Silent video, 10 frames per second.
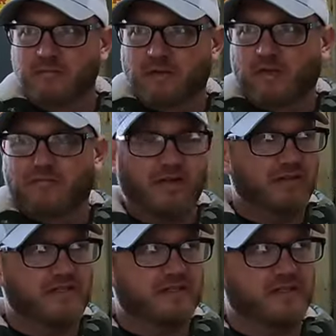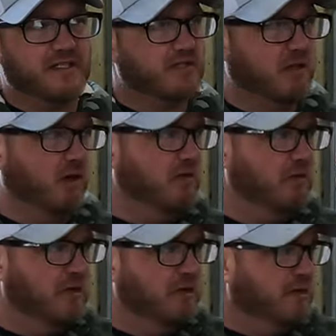But relatively slow.
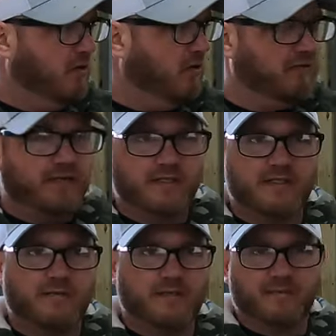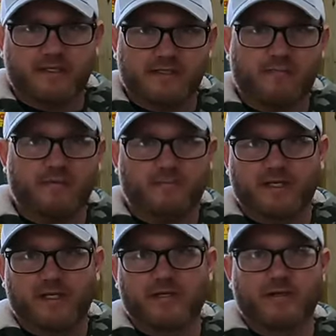Hopefully this week picks up in the
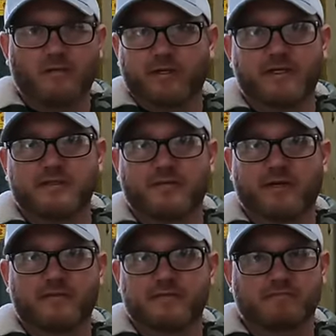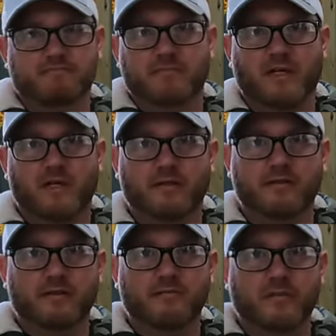beginning of the week so we have some uh,
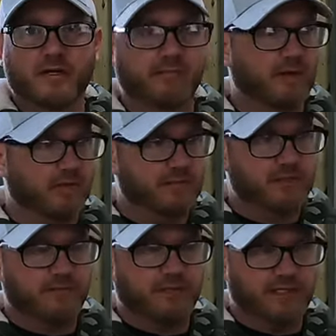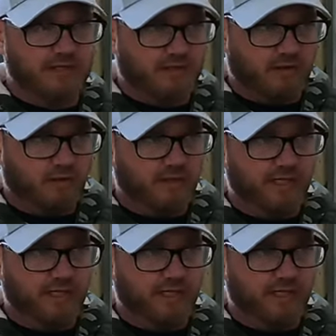good money. But we should be listing all